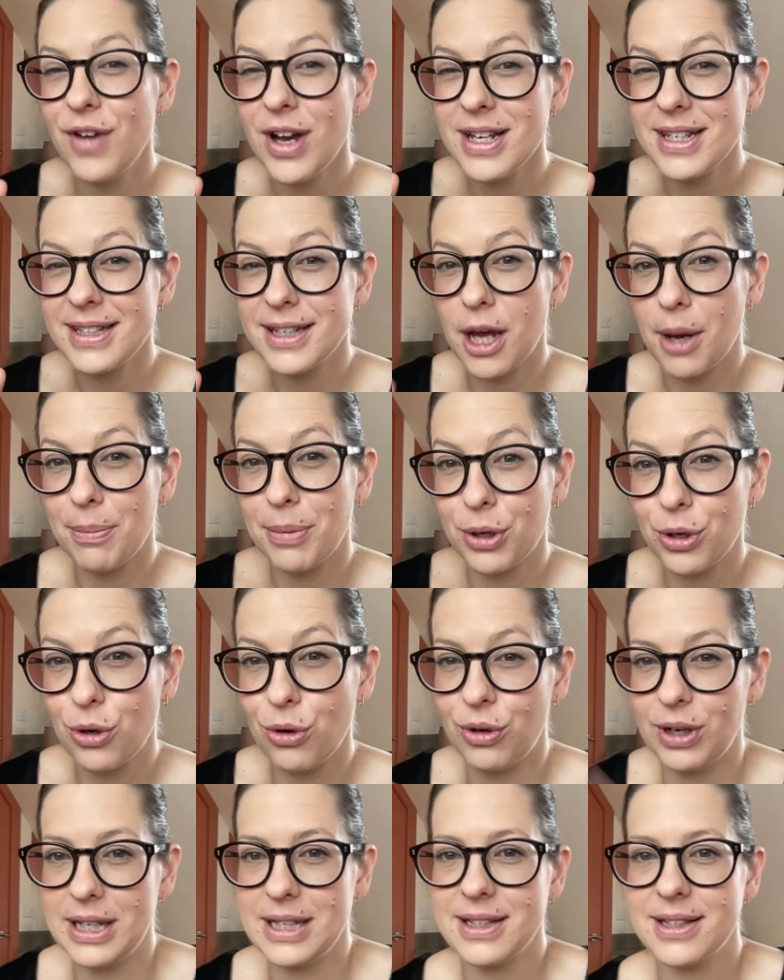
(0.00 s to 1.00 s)
First up,
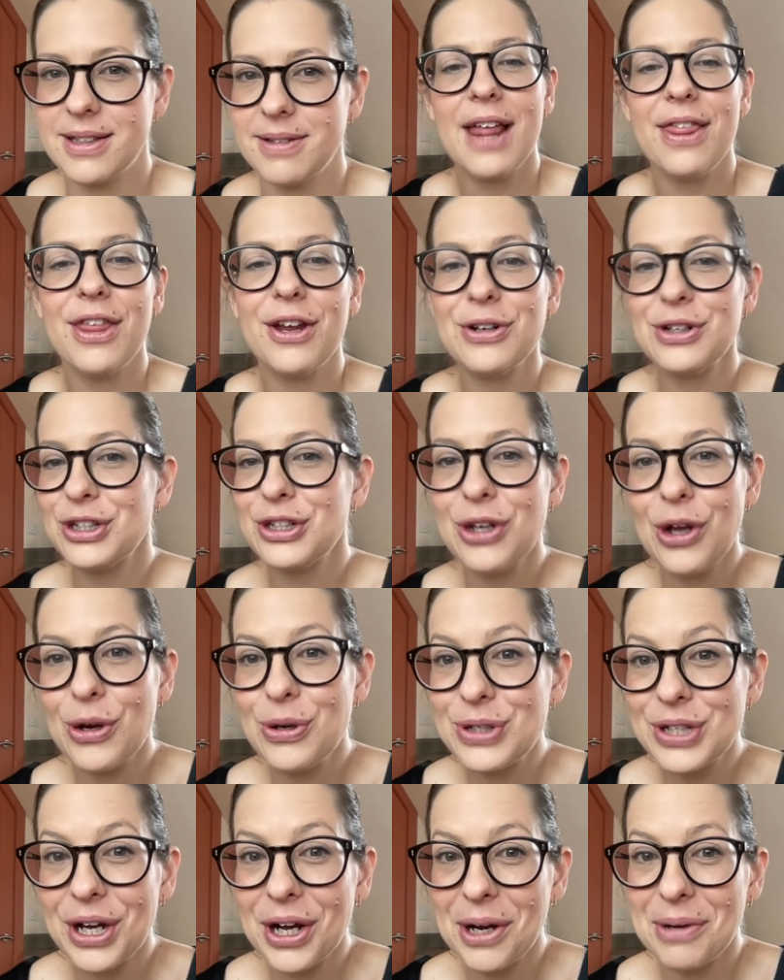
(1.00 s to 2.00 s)
coins. There is no
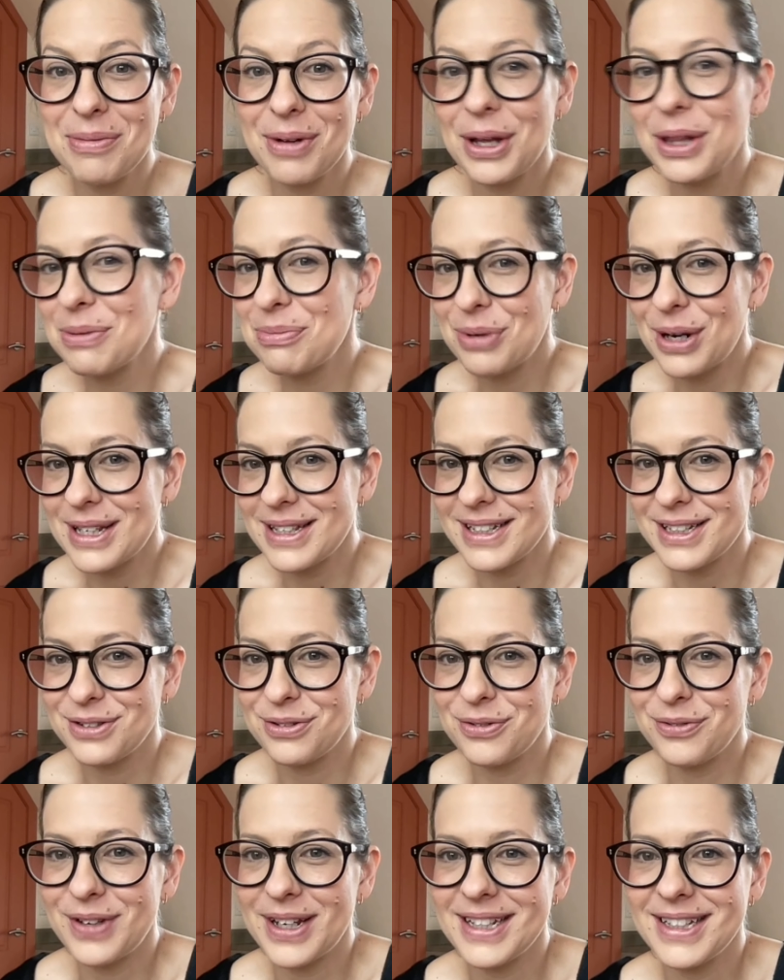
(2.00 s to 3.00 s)
time like the present
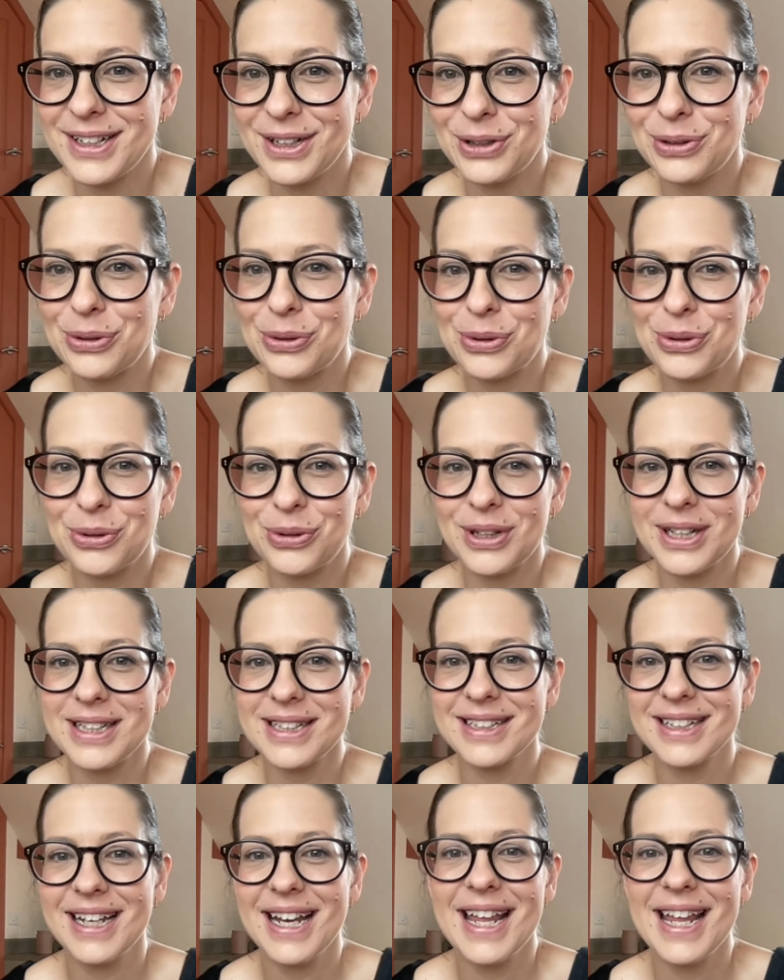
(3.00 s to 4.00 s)
to invest in gold coins.